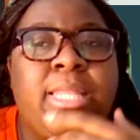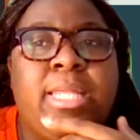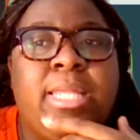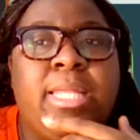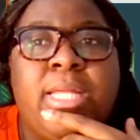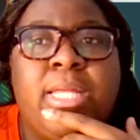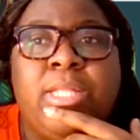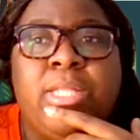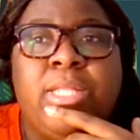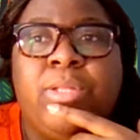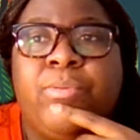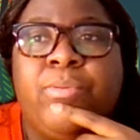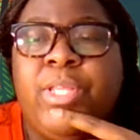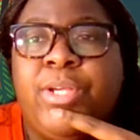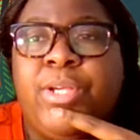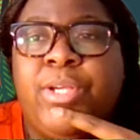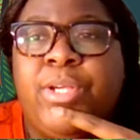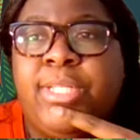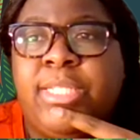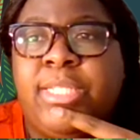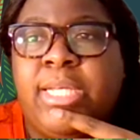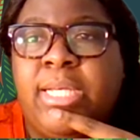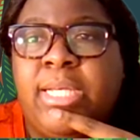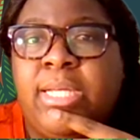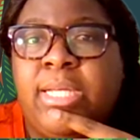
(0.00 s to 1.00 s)
And then
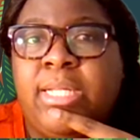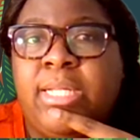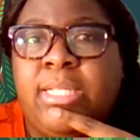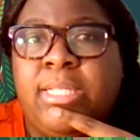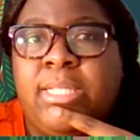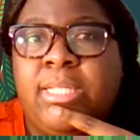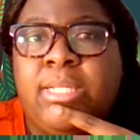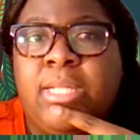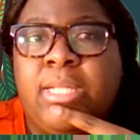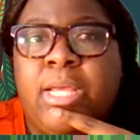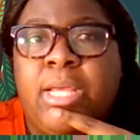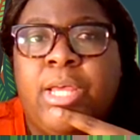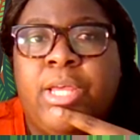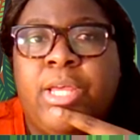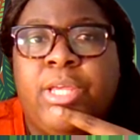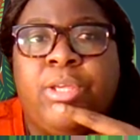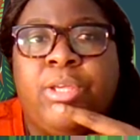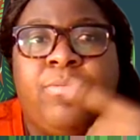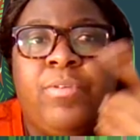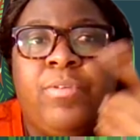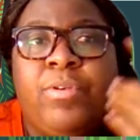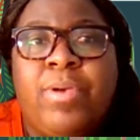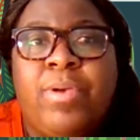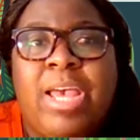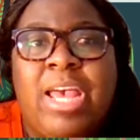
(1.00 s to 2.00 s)
when you're done,
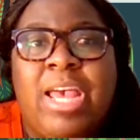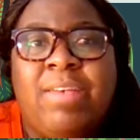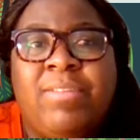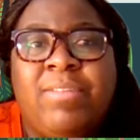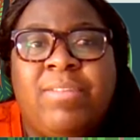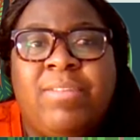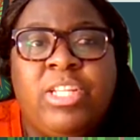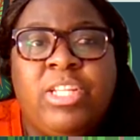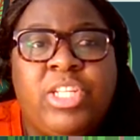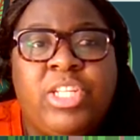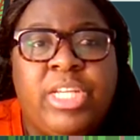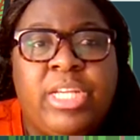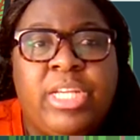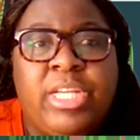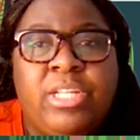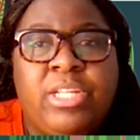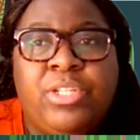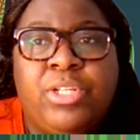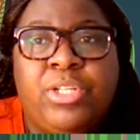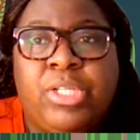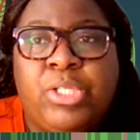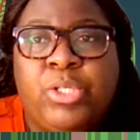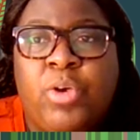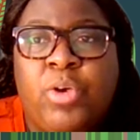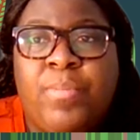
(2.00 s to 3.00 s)
if you have any
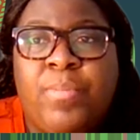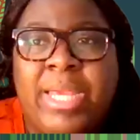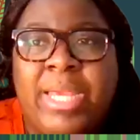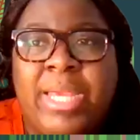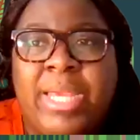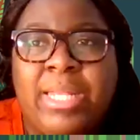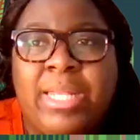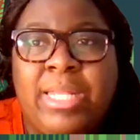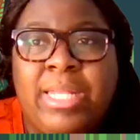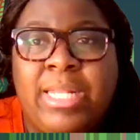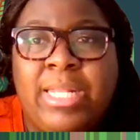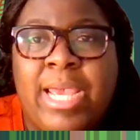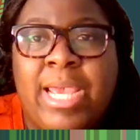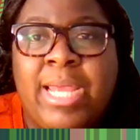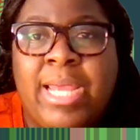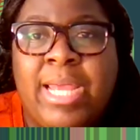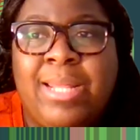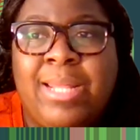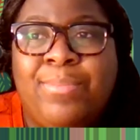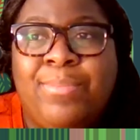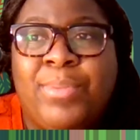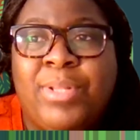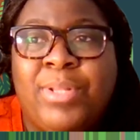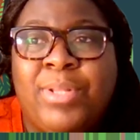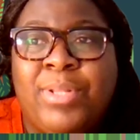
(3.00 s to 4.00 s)
changes, go back and hit
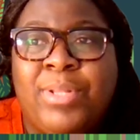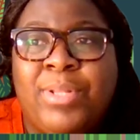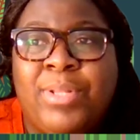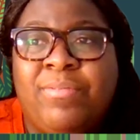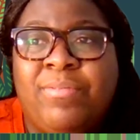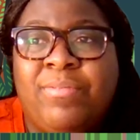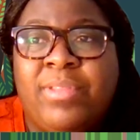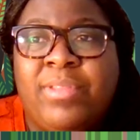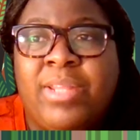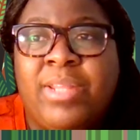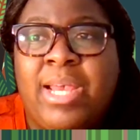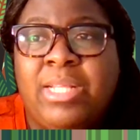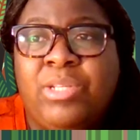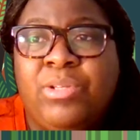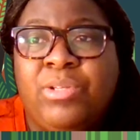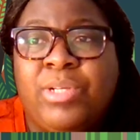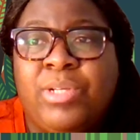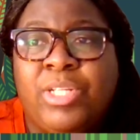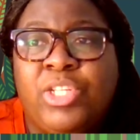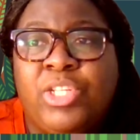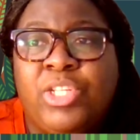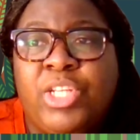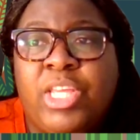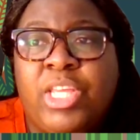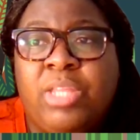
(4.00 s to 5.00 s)
edit. But if not,
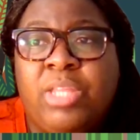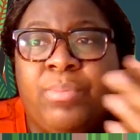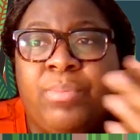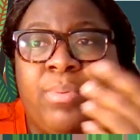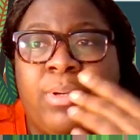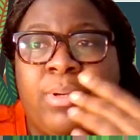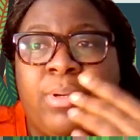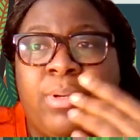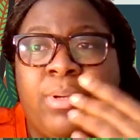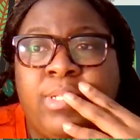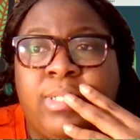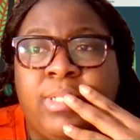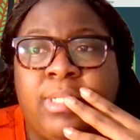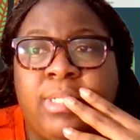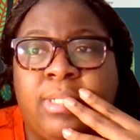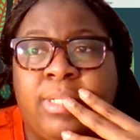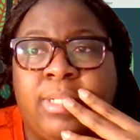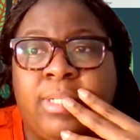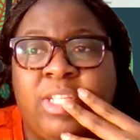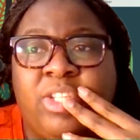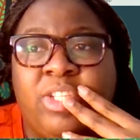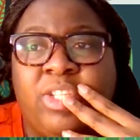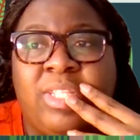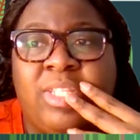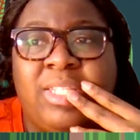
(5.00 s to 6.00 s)
you could share the
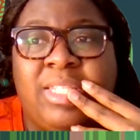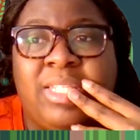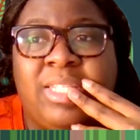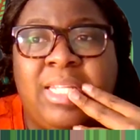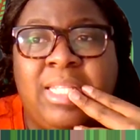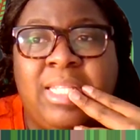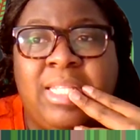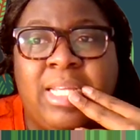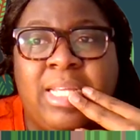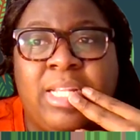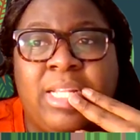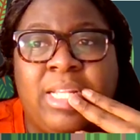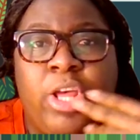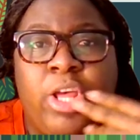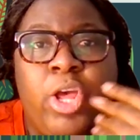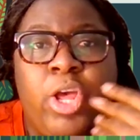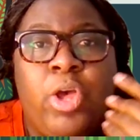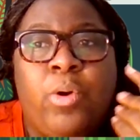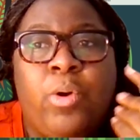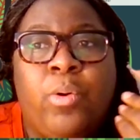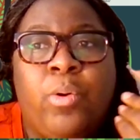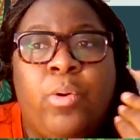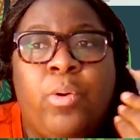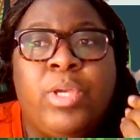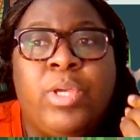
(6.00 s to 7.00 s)
proposal and just send
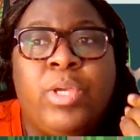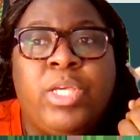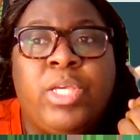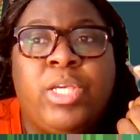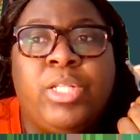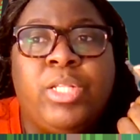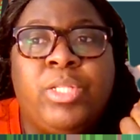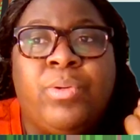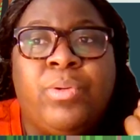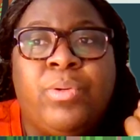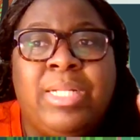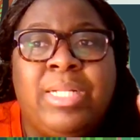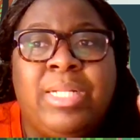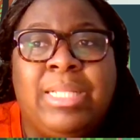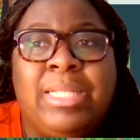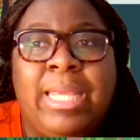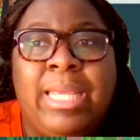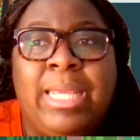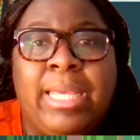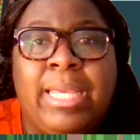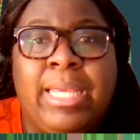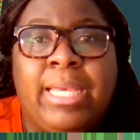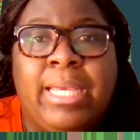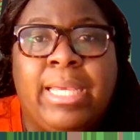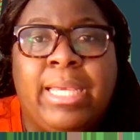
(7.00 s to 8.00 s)
it. Or you could do it
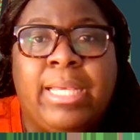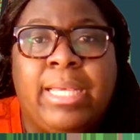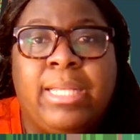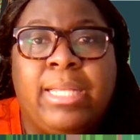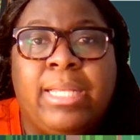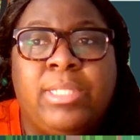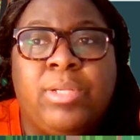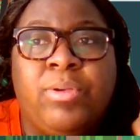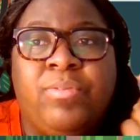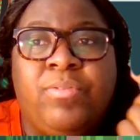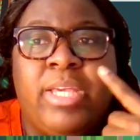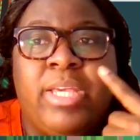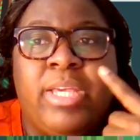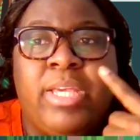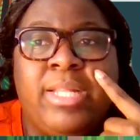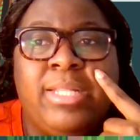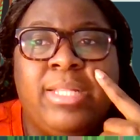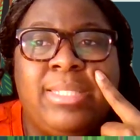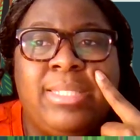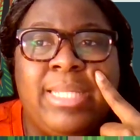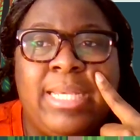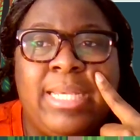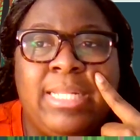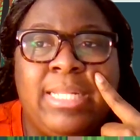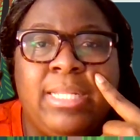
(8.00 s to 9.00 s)
in a link. So if you
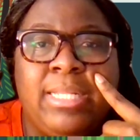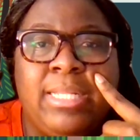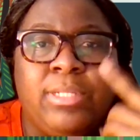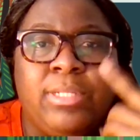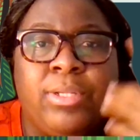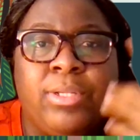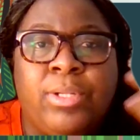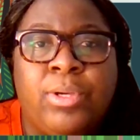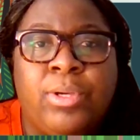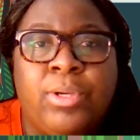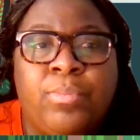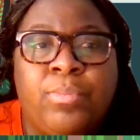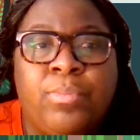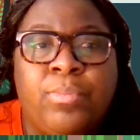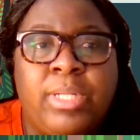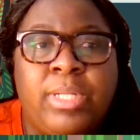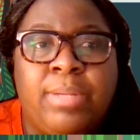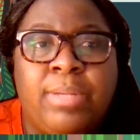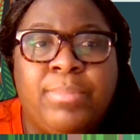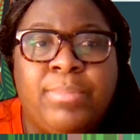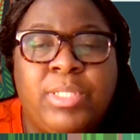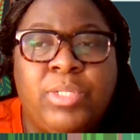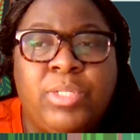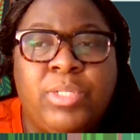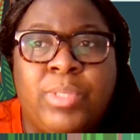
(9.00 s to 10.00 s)
hit send, it's going to
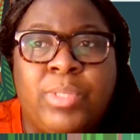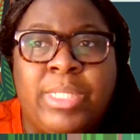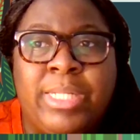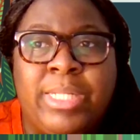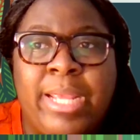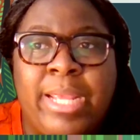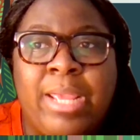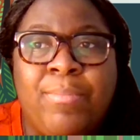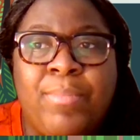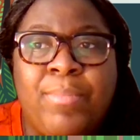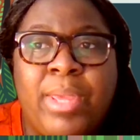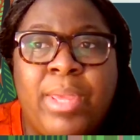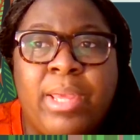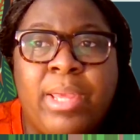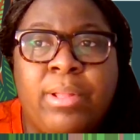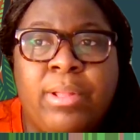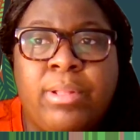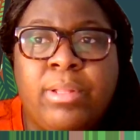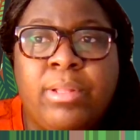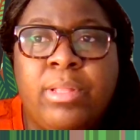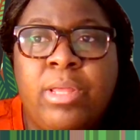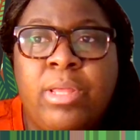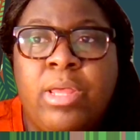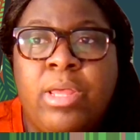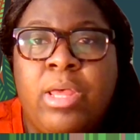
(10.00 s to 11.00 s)
open up to an
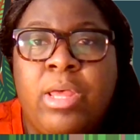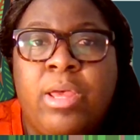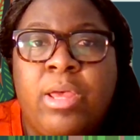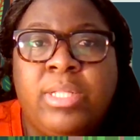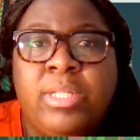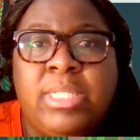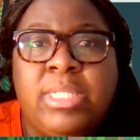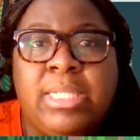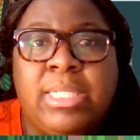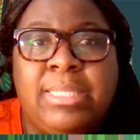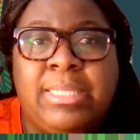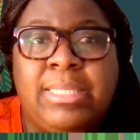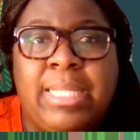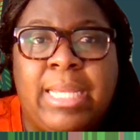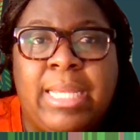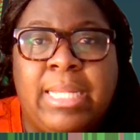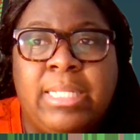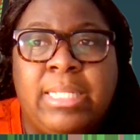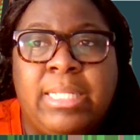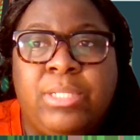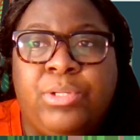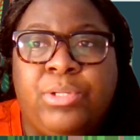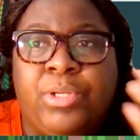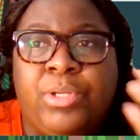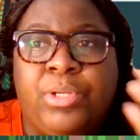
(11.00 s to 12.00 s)
email to
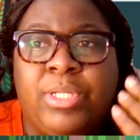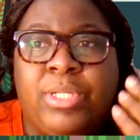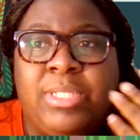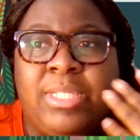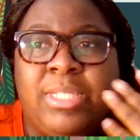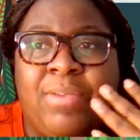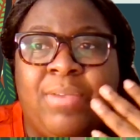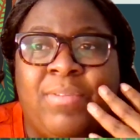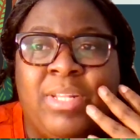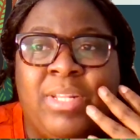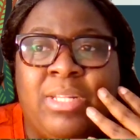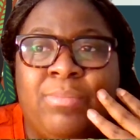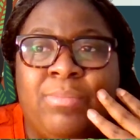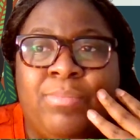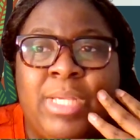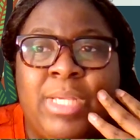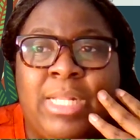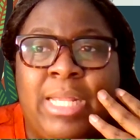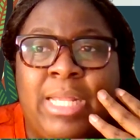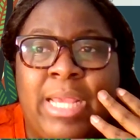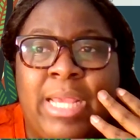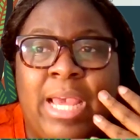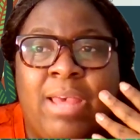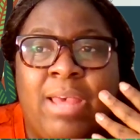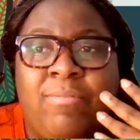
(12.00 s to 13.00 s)
send. You could save it in
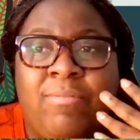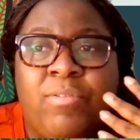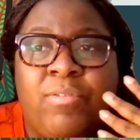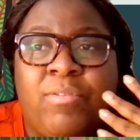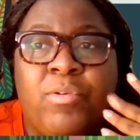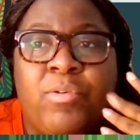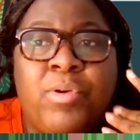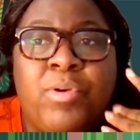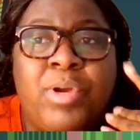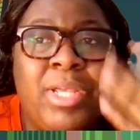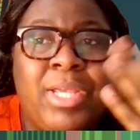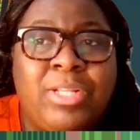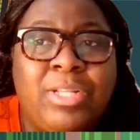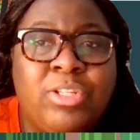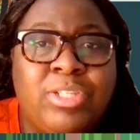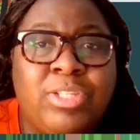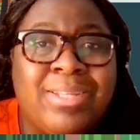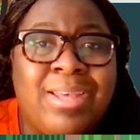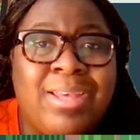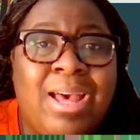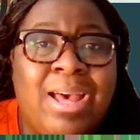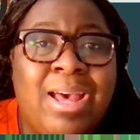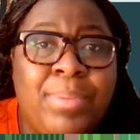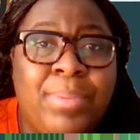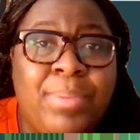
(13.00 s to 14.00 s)
a PDF, or you
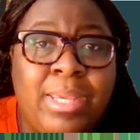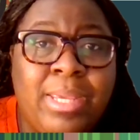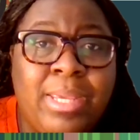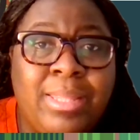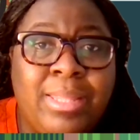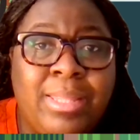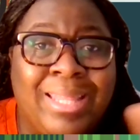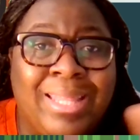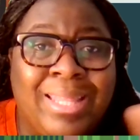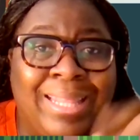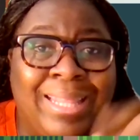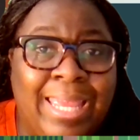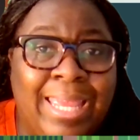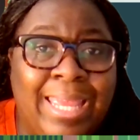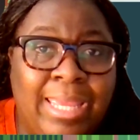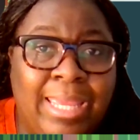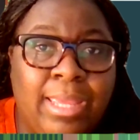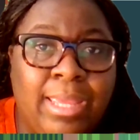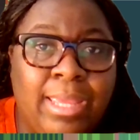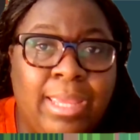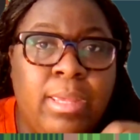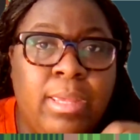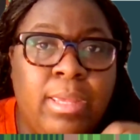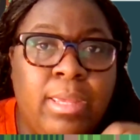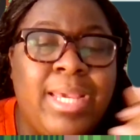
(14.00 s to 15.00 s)
could just copy the
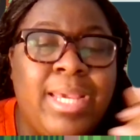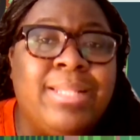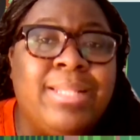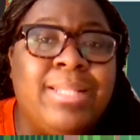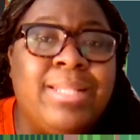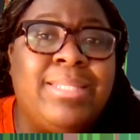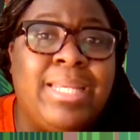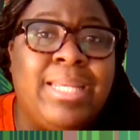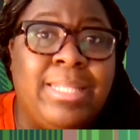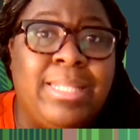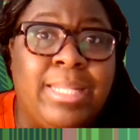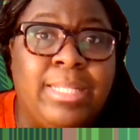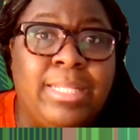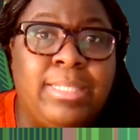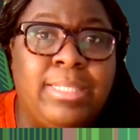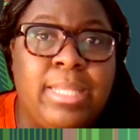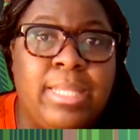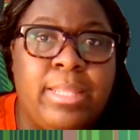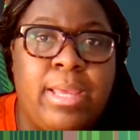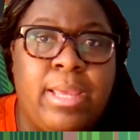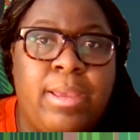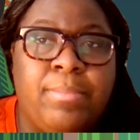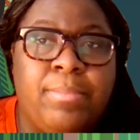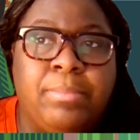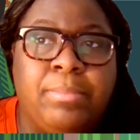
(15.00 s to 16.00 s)
link and
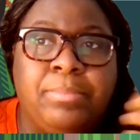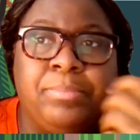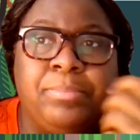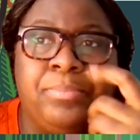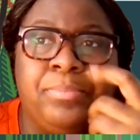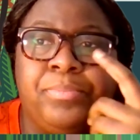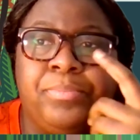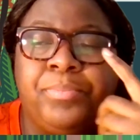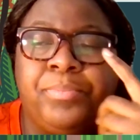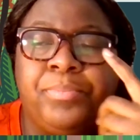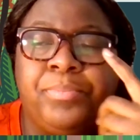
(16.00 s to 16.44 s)
send it to them.